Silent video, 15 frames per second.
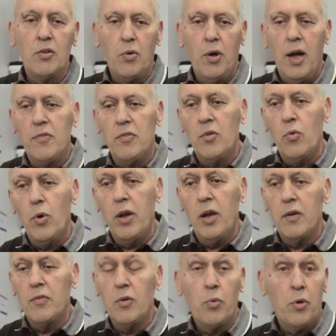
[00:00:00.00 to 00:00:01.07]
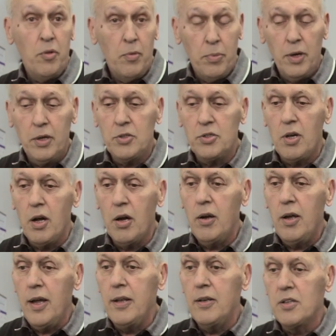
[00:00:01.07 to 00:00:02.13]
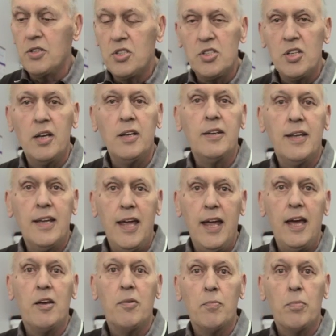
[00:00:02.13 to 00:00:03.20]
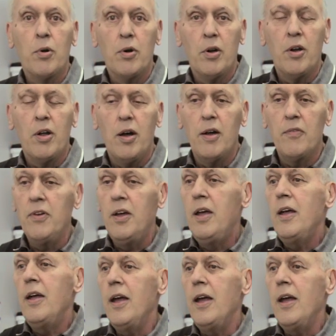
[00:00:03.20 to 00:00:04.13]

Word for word: gravel, whatever, where the bugs are, and the sun can't burn it off,